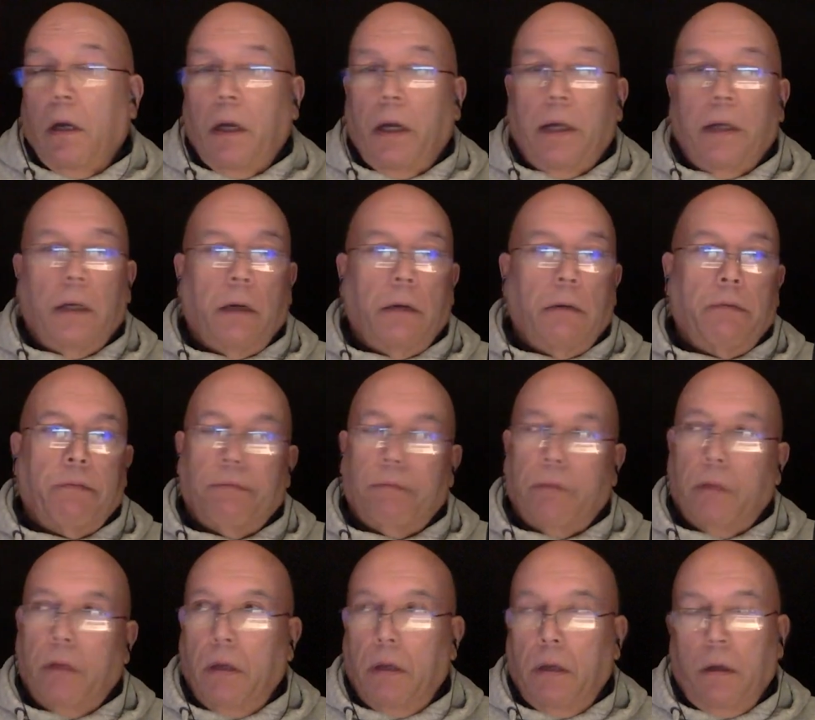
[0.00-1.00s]
And I,
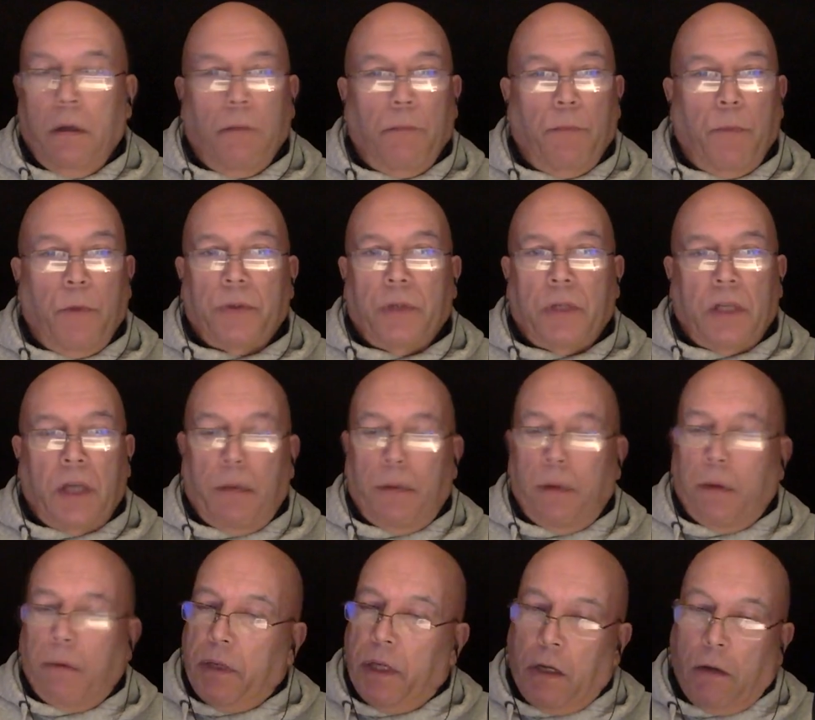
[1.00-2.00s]
most of the time,
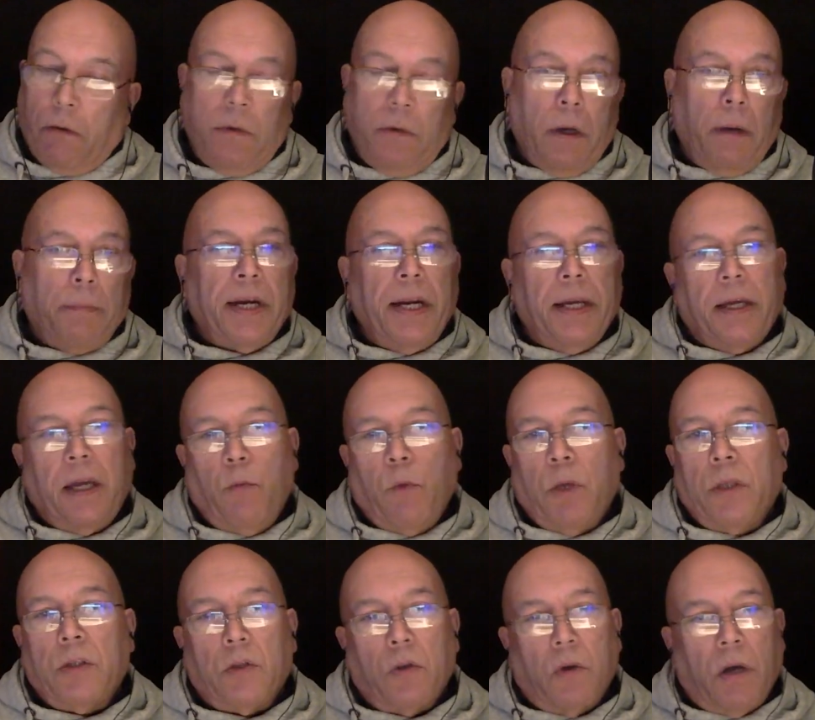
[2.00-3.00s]
I'm you know I'm clicking
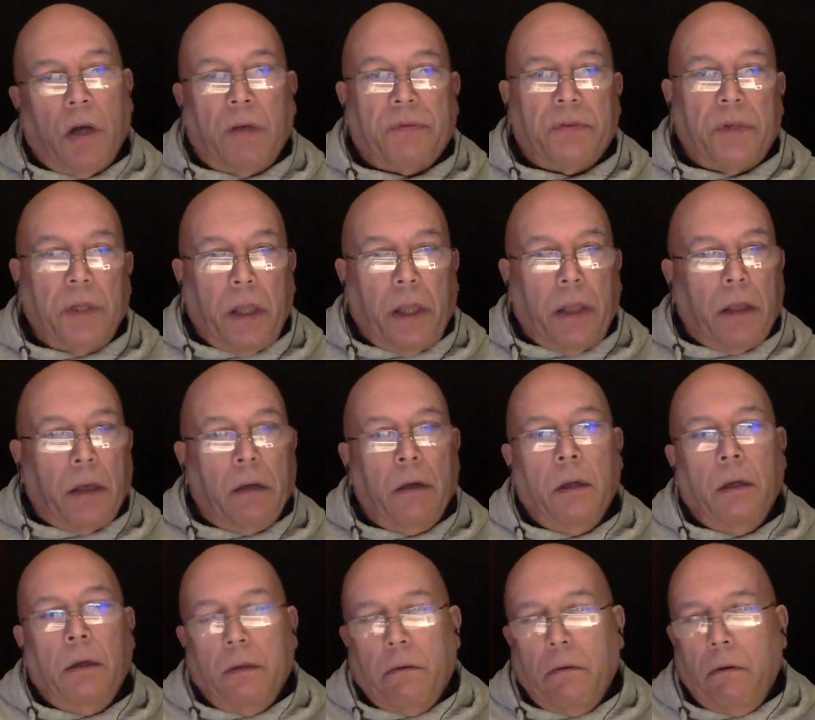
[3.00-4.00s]
one song after the other.
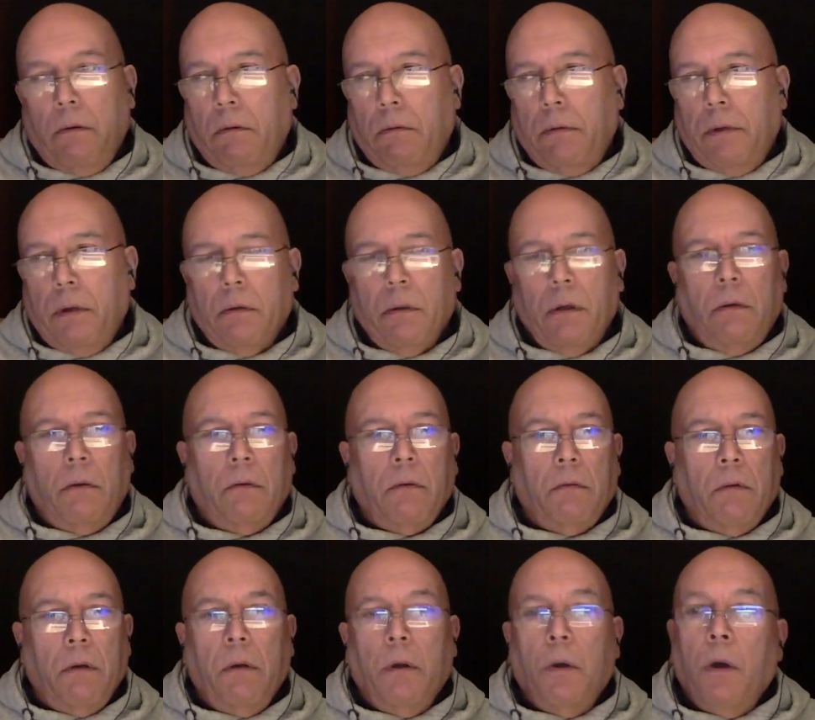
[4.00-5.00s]
Oh, oh,
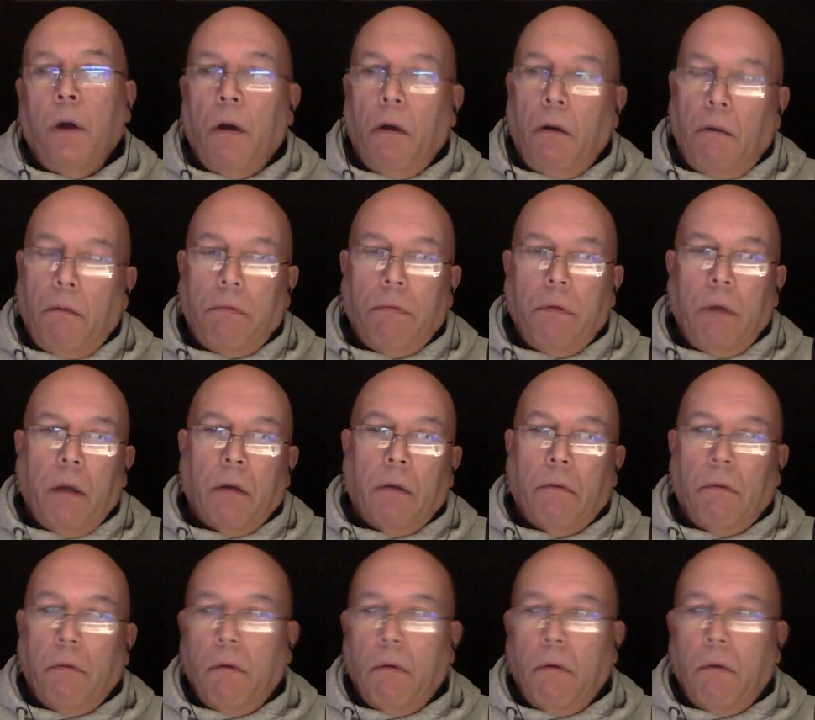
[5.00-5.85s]
oh, yeah,